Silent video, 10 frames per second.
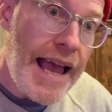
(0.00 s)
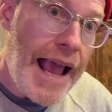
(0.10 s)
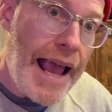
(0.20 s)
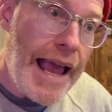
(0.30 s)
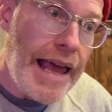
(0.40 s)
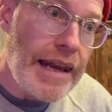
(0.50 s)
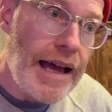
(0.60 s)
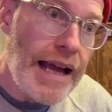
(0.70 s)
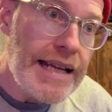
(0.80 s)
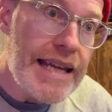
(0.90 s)
and
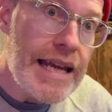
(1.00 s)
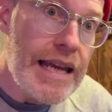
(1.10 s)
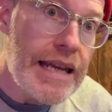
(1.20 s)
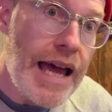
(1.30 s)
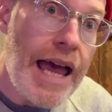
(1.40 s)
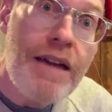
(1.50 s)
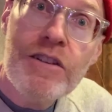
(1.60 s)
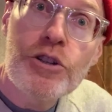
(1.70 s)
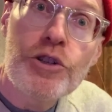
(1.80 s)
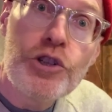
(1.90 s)
I need a
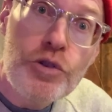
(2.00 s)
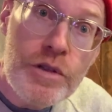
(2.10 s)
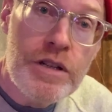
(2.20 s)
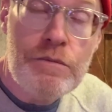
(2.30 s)
heavier duty